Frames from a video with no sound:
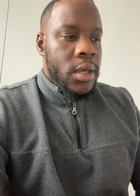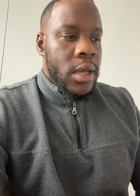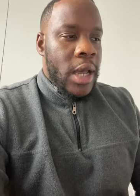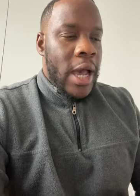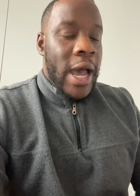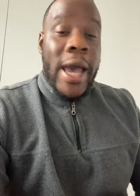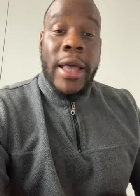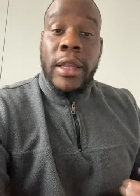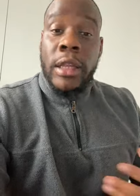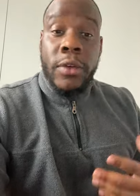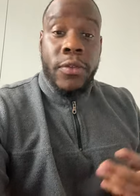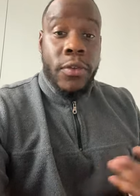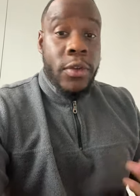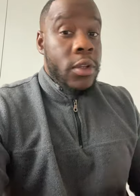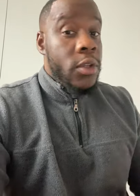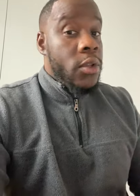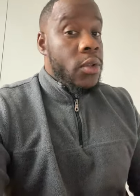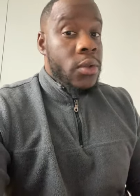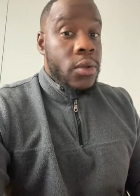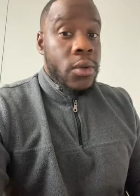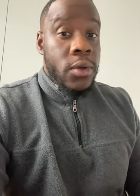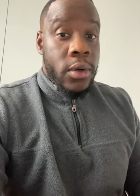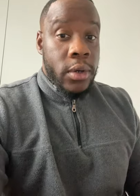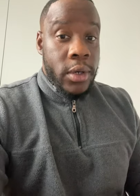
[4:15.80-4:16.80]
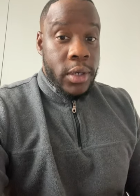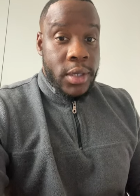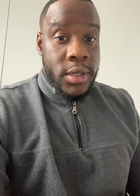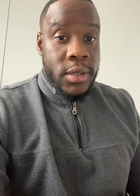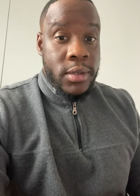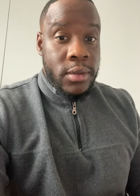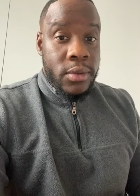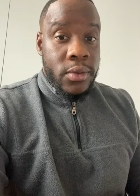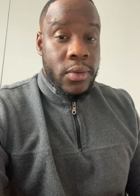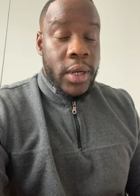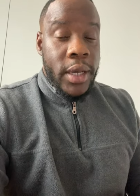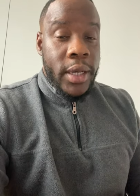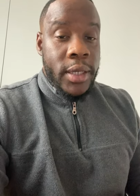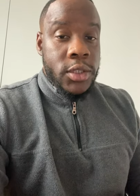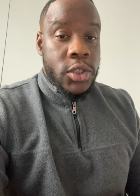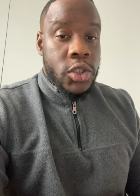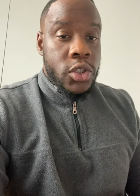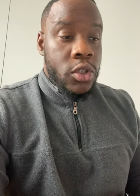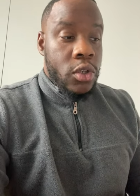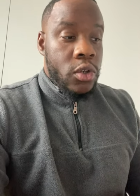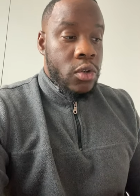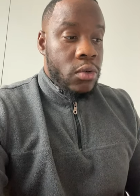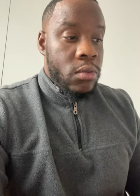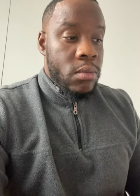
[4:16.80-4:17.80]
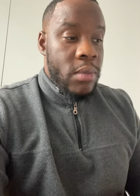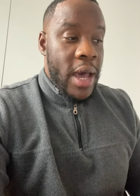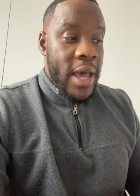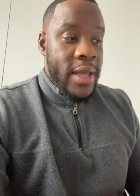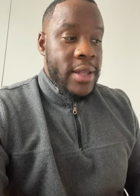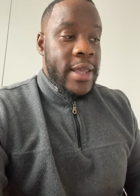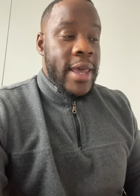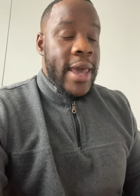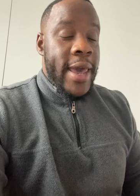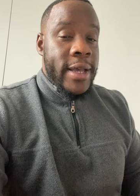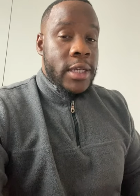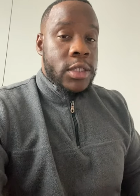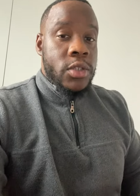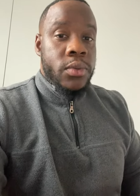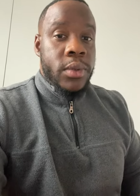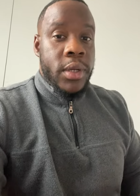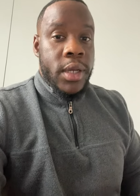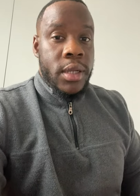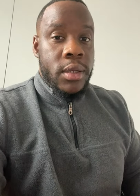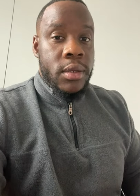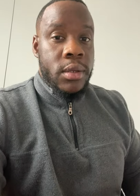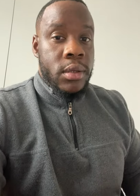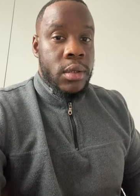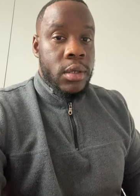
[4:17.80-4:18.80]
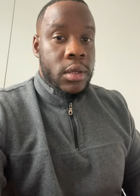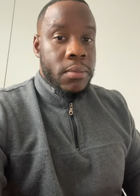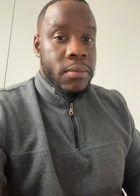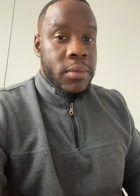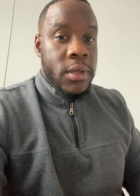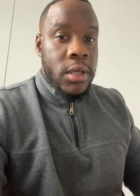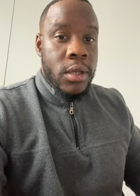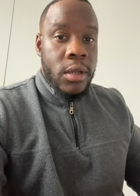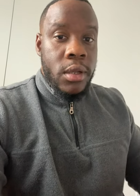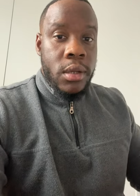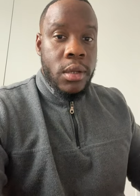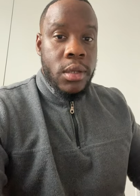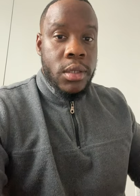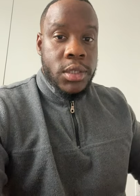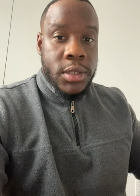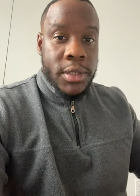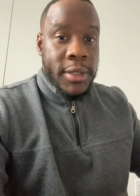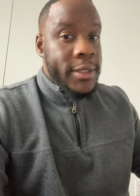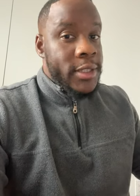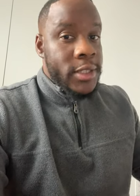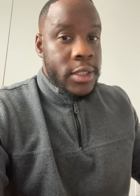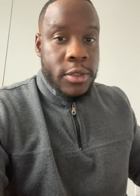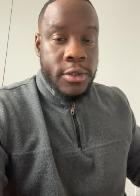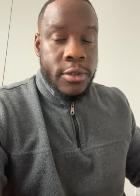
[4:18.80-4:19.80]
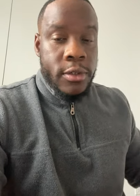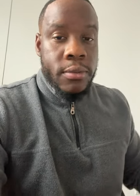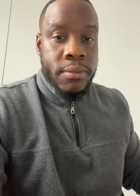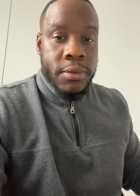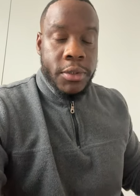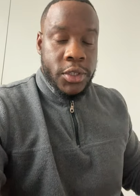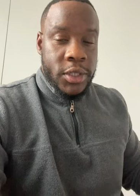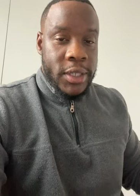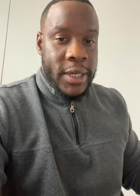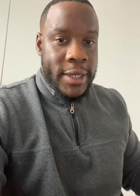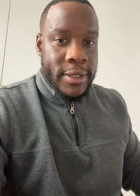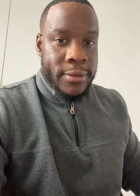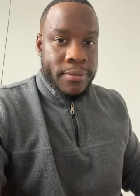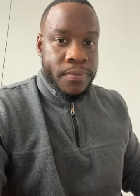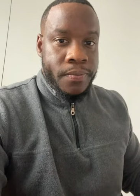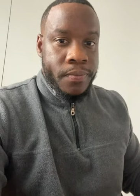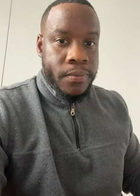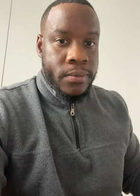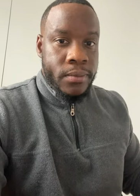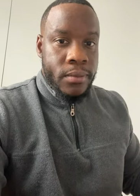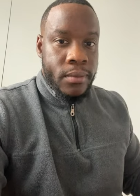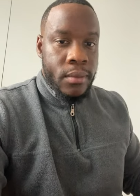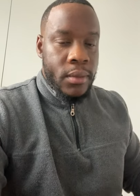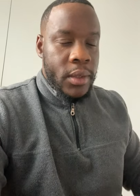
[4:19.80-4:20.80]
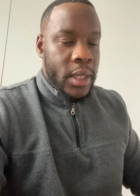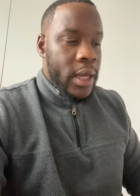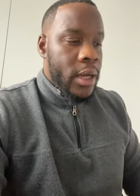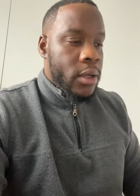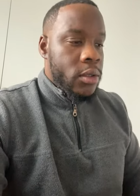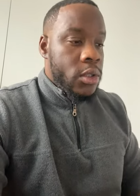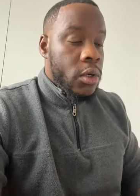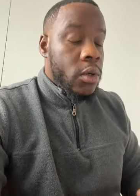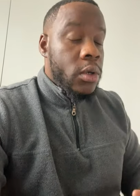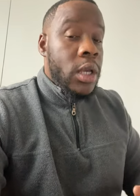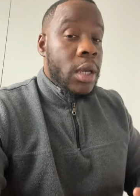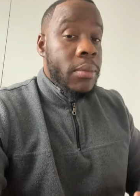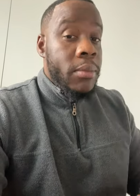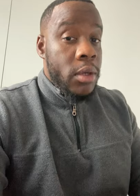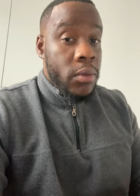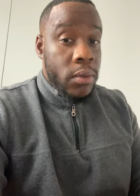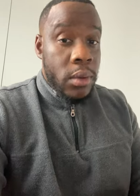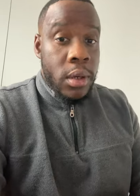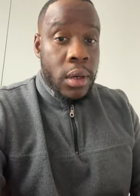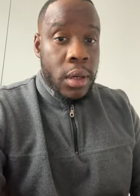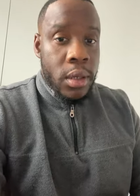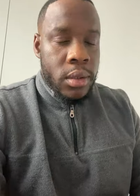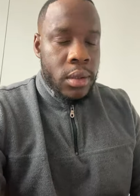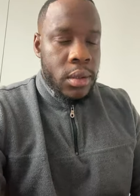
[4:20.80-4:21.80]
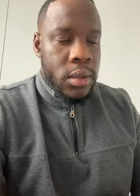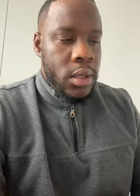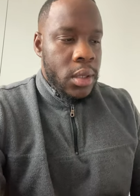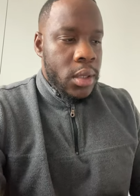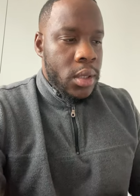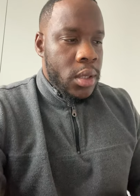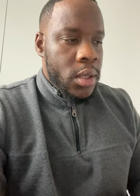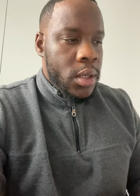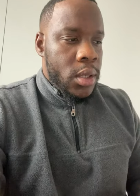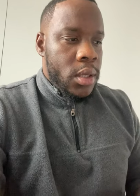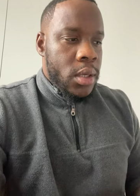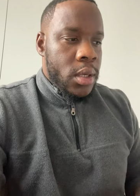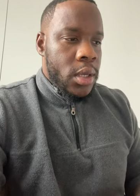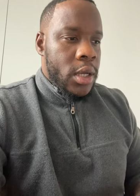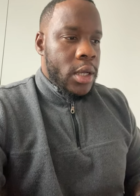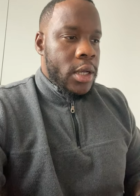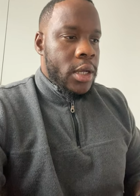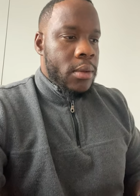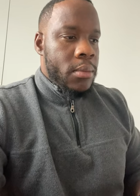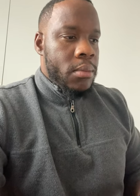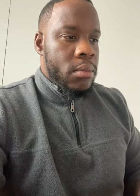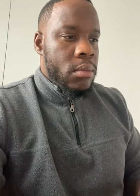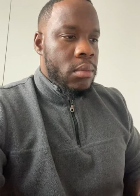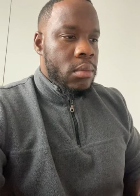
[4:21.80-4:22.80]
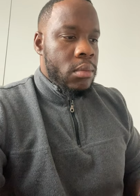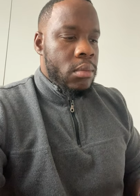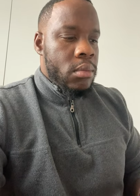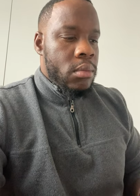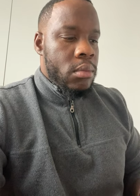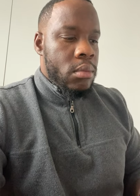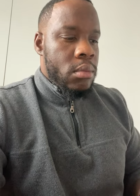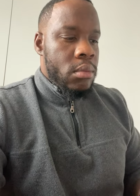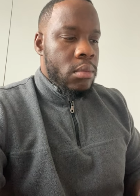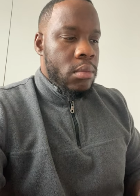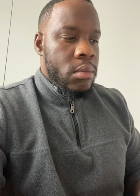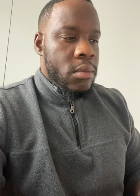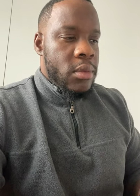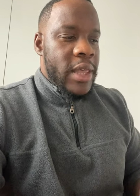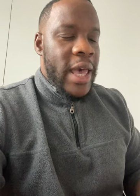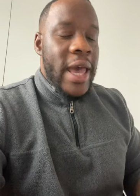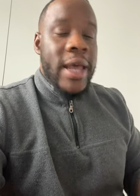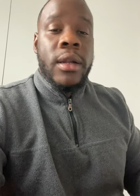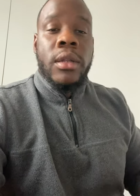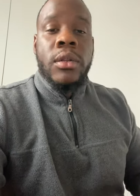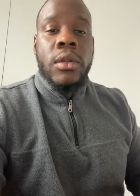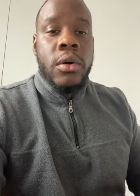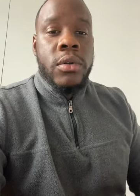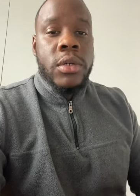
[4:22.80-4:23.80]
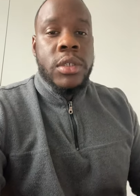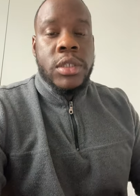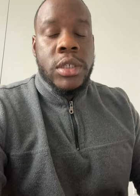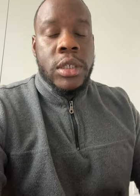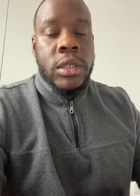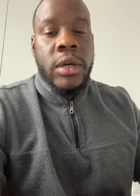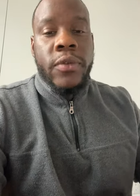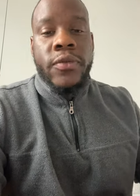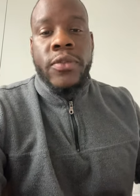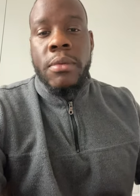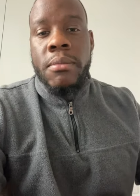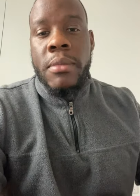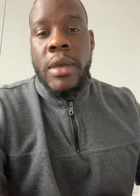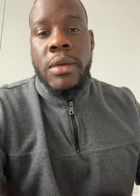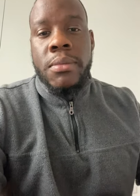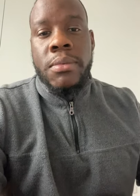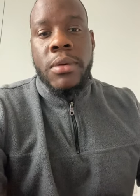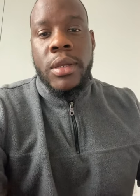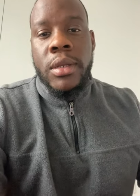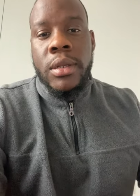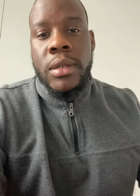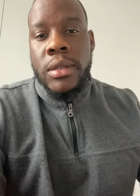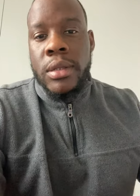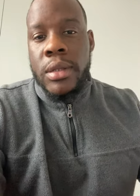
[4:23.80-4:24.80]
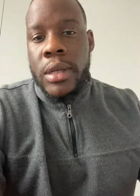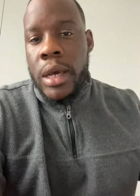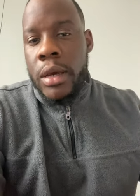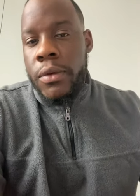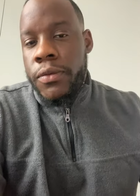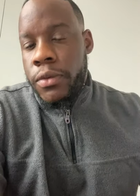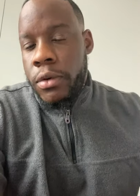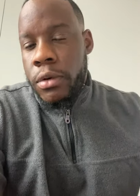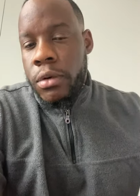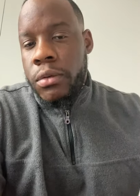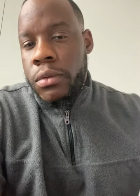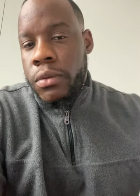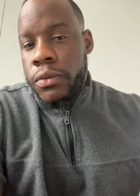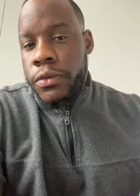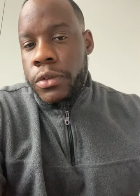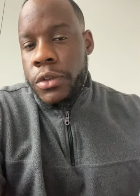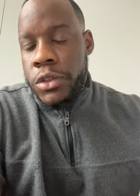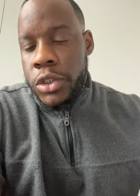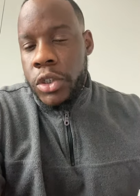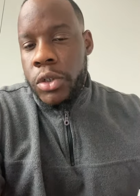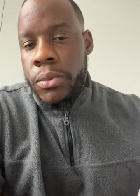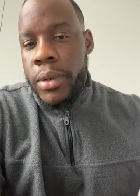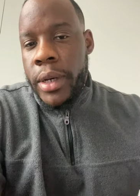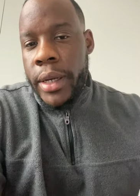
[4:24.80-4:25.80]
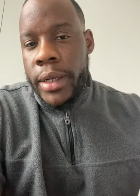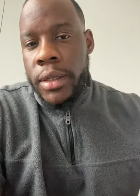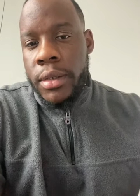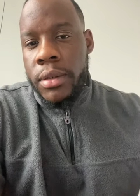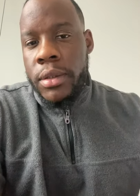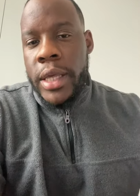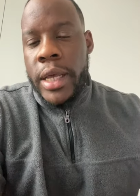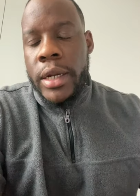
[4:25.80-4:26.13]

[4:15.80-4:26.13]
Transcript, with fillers: I live in New York, right? So my tax rate could be 62%. Now, don't get me wrong. Um, that alone is enough to make me not vote for Joe Biden.